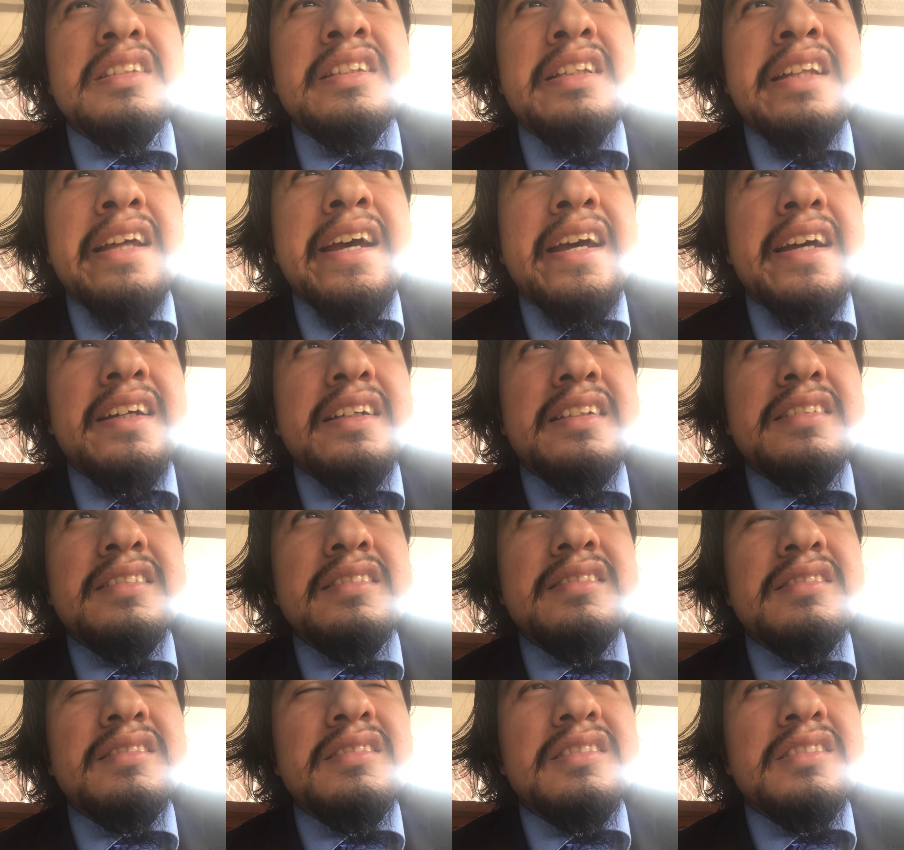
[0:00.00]
that
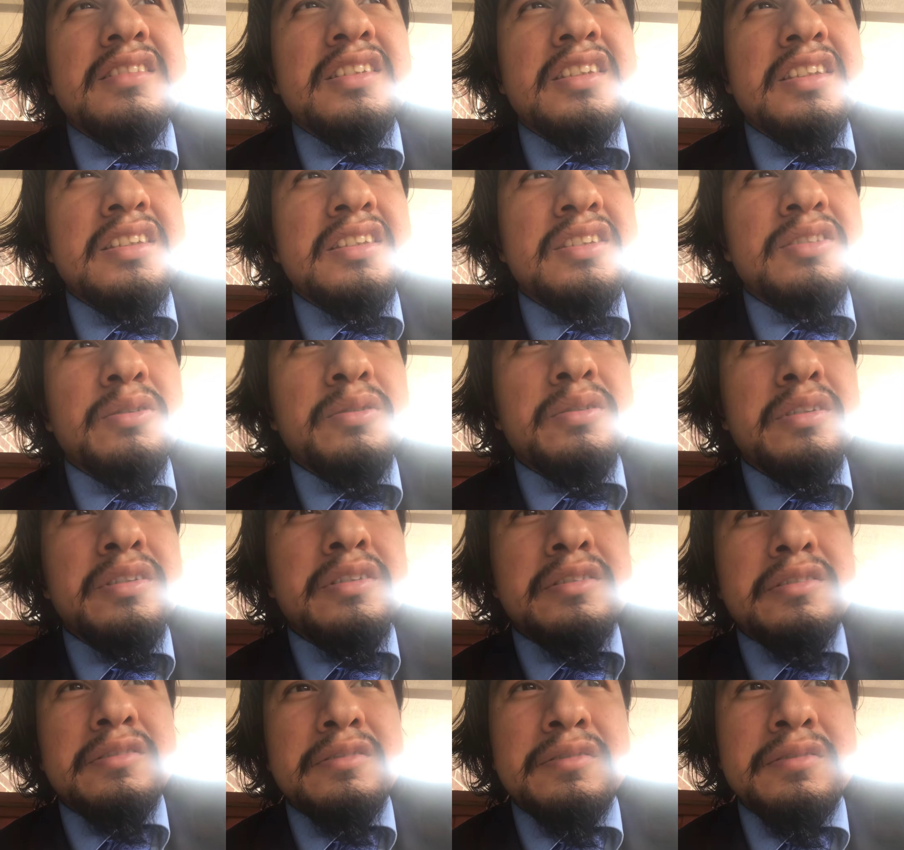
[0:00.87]
just sort
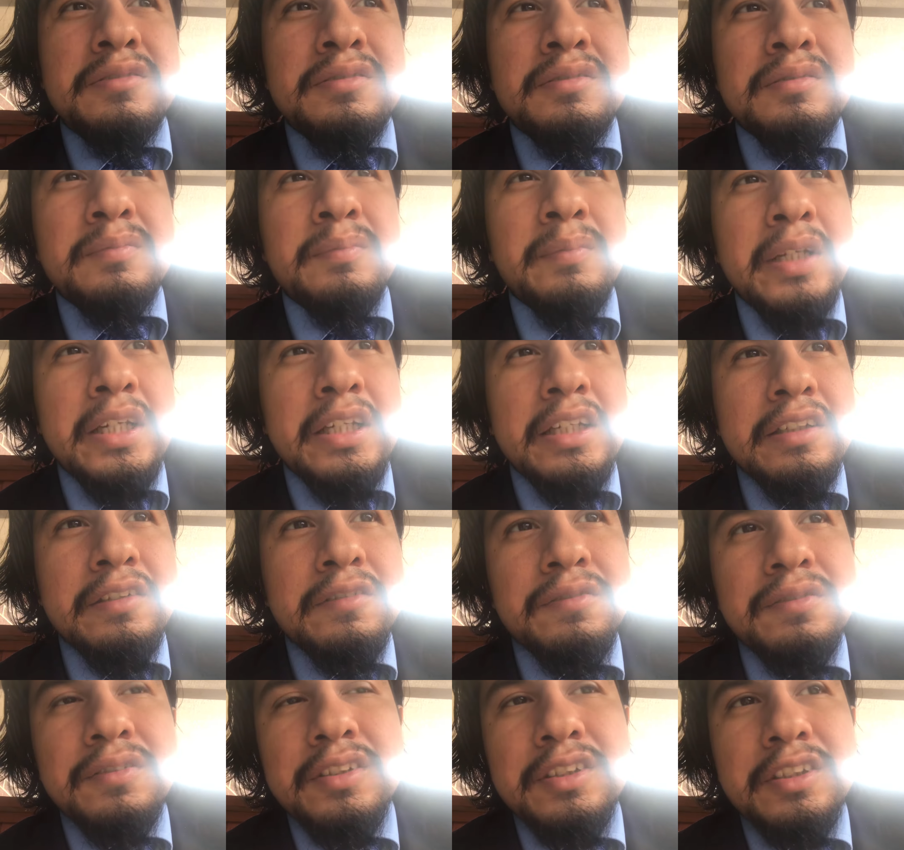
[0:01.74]
of made it
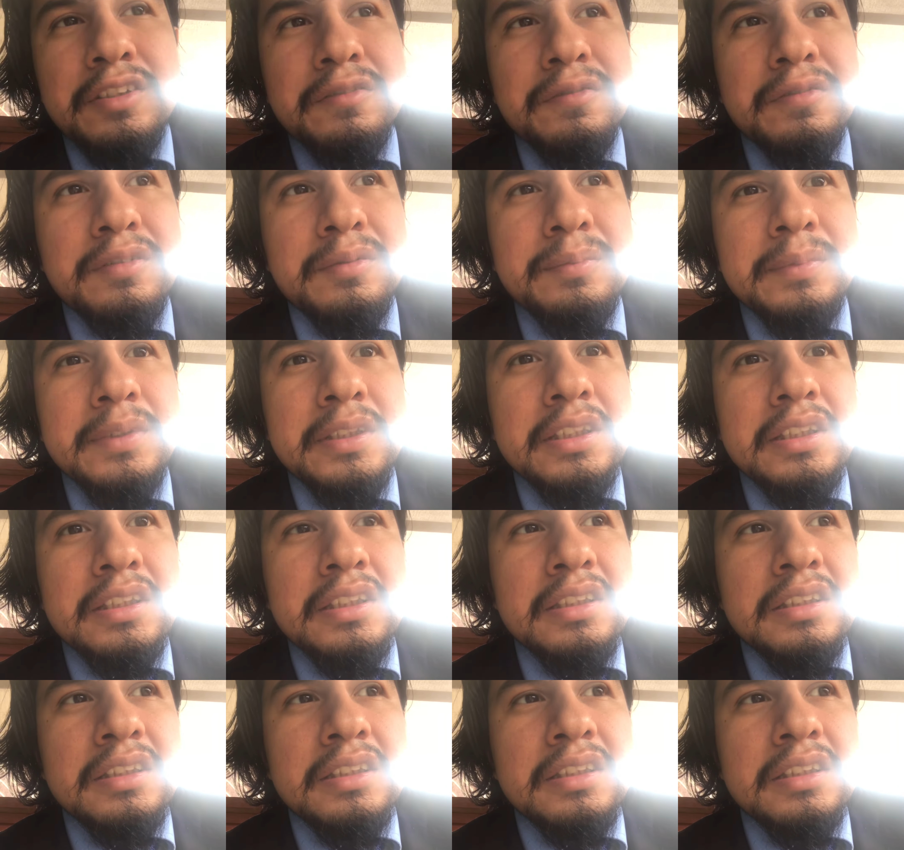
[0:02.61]
funner for me.